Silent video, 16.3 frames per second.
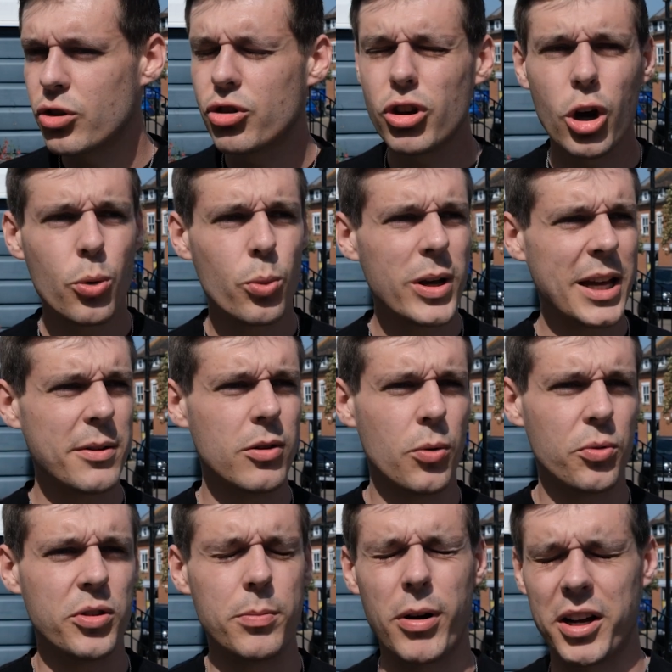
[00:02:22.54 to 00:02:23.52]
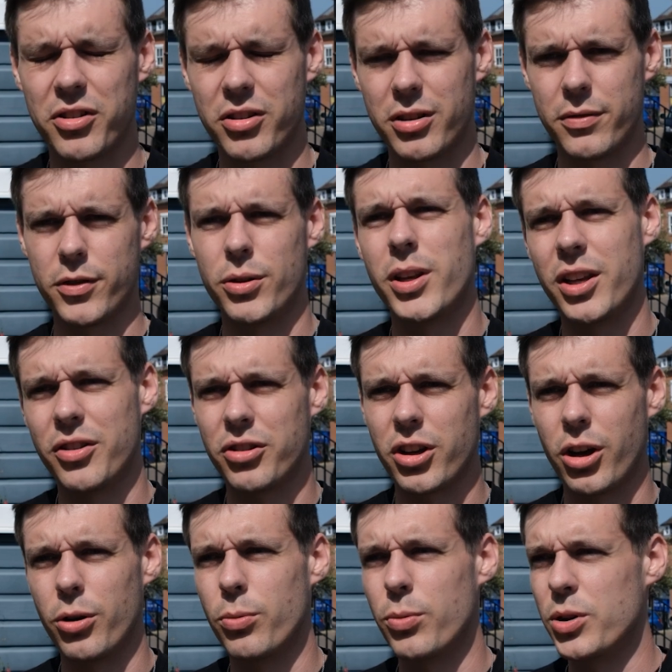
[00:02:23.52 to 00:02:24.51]
So we had obviously Brexit a few years
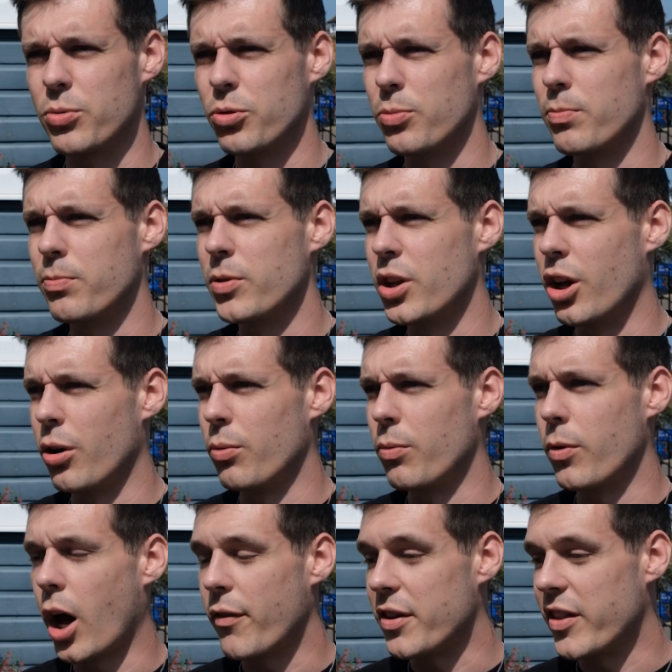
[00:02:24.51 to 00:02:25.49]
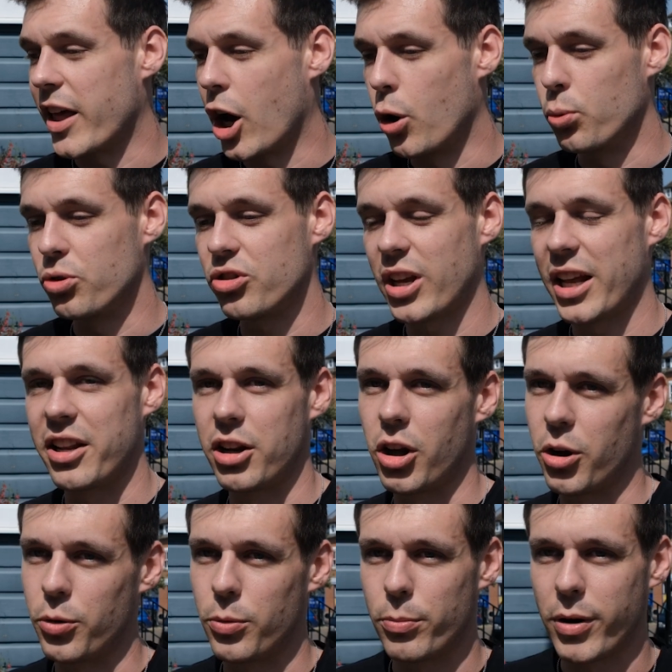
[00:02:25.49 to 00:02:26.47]
ago, which was, I think their whole selling
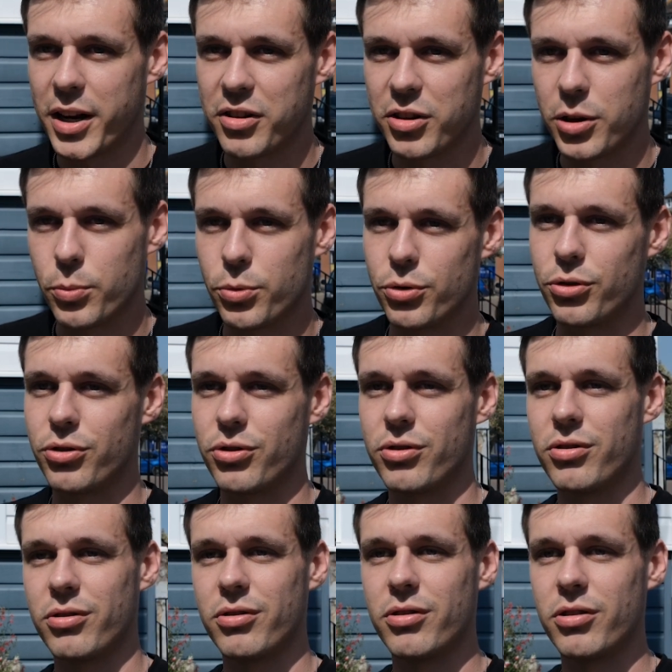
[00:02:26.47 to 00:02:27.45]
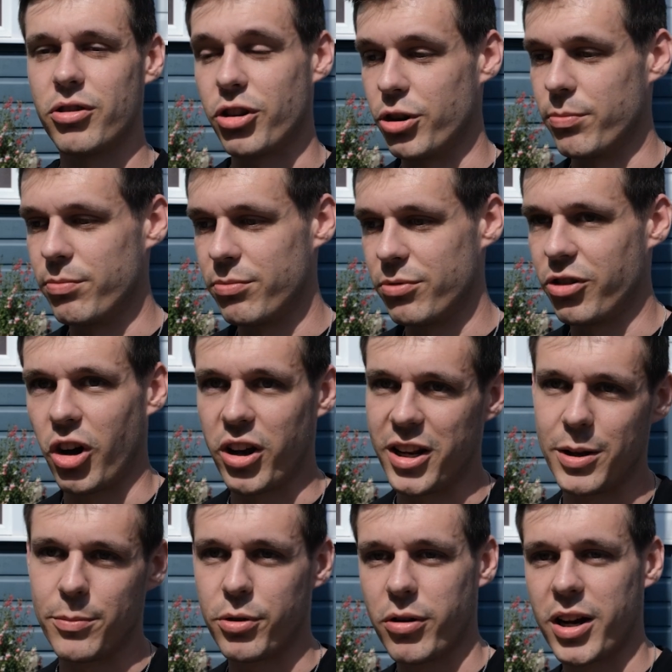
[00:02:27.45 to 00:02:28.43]
line on Brexit was to
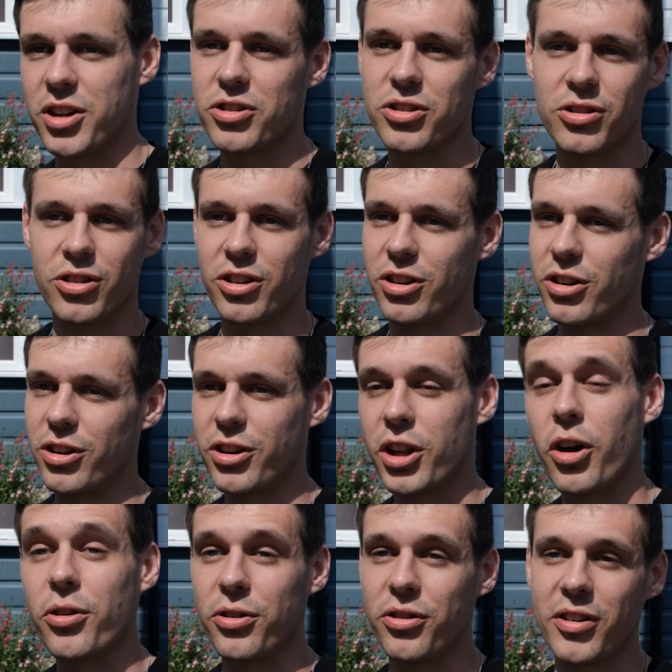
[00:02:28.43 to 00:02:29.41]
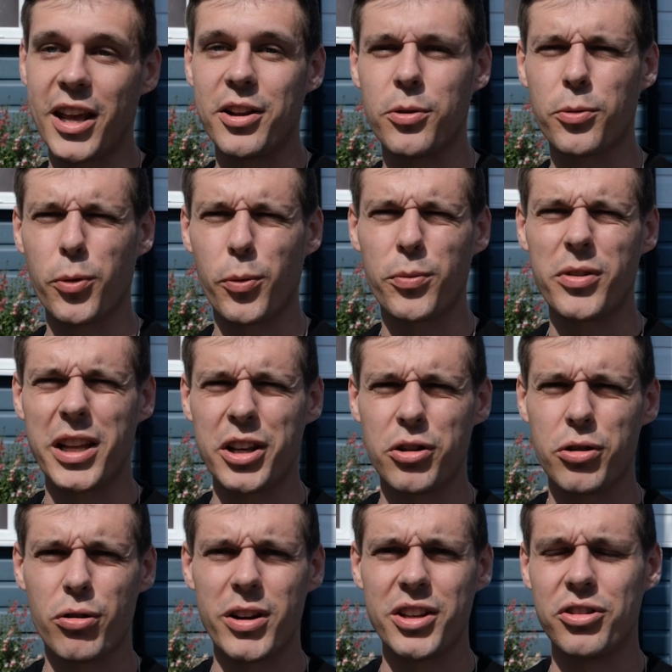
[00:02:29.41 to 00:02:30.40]
tighten immigration, like you said, it's obviously
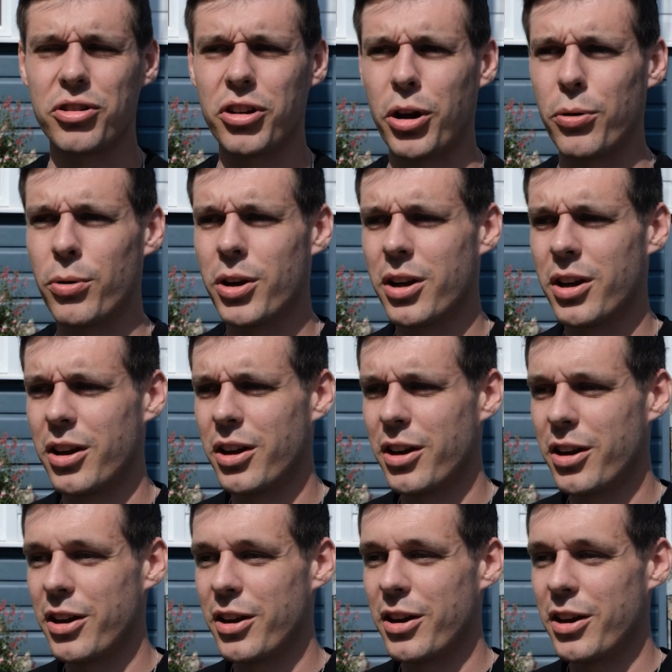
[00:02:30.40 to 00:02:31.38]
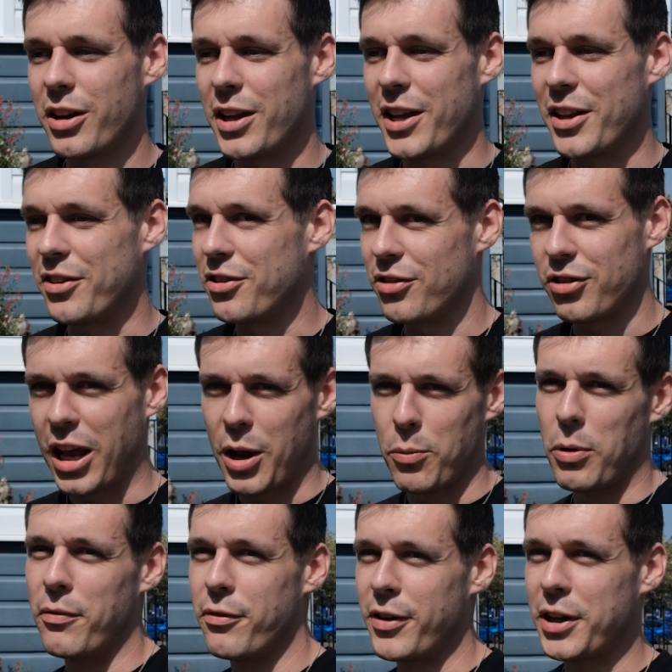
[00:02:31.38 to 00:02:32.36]
increased. So it's saying
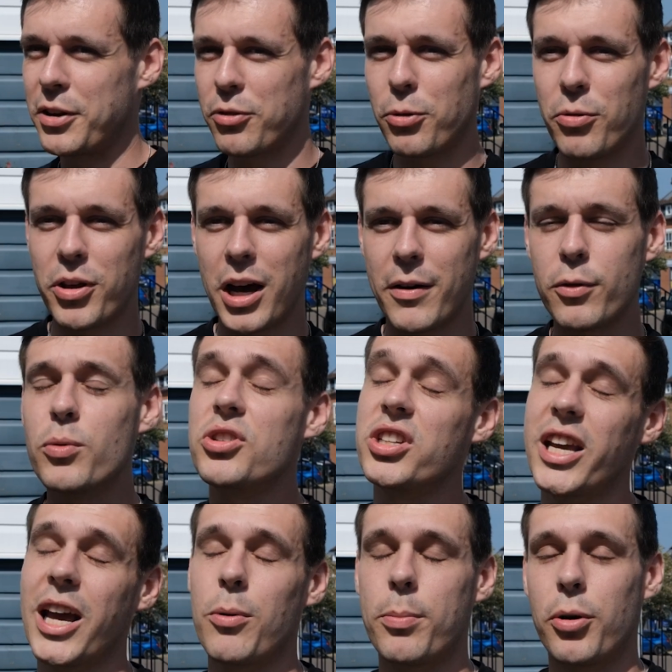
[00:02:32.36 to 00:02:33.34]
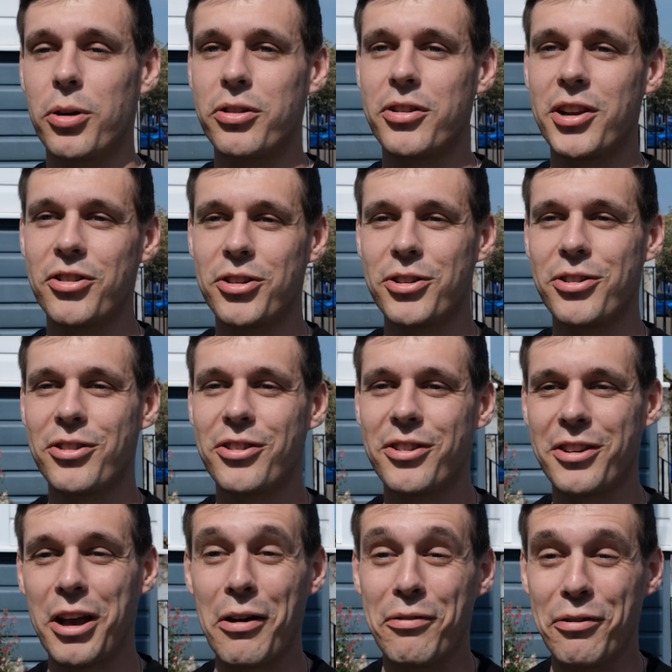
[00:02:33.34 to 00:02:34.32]
one thing and doing the other, which you get with politicians,
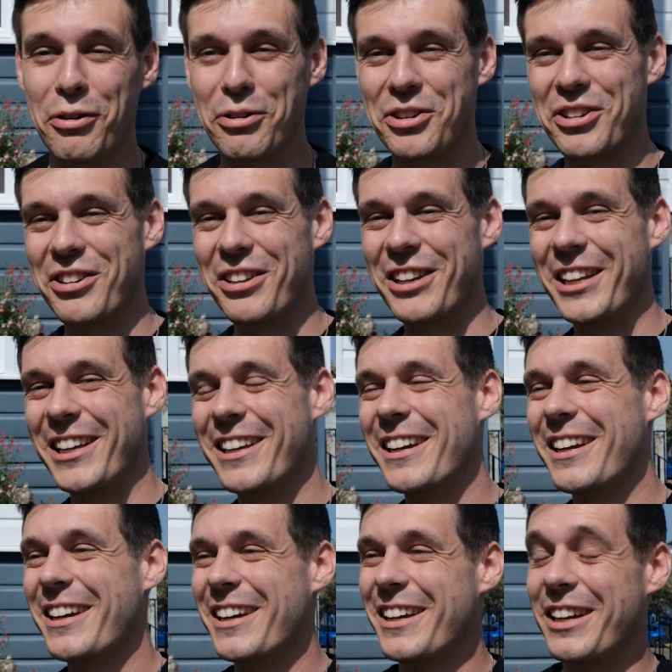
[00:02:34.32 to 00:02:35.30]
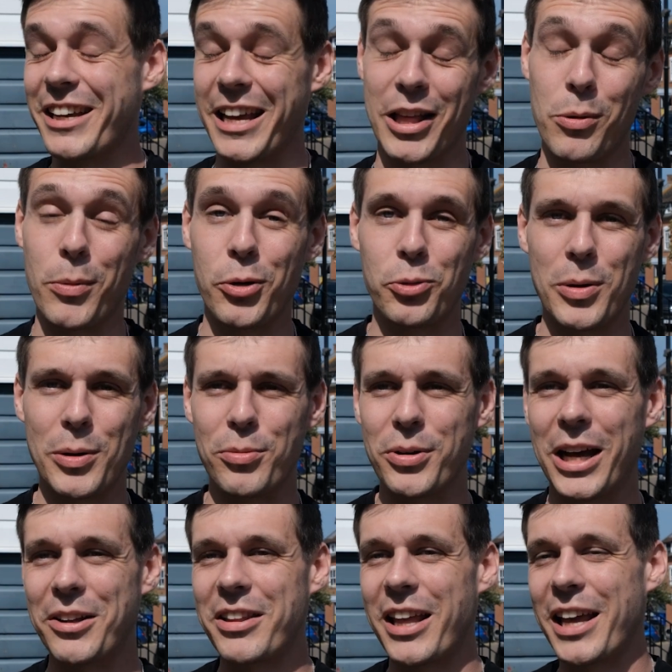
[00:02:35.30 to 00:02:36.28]
unfortunately. Get that with most people
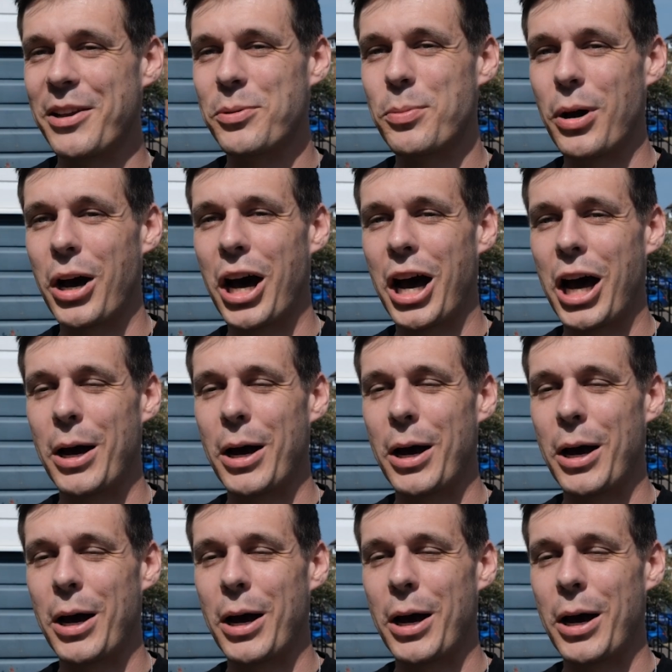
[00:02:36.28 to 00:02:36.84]
nowadays. But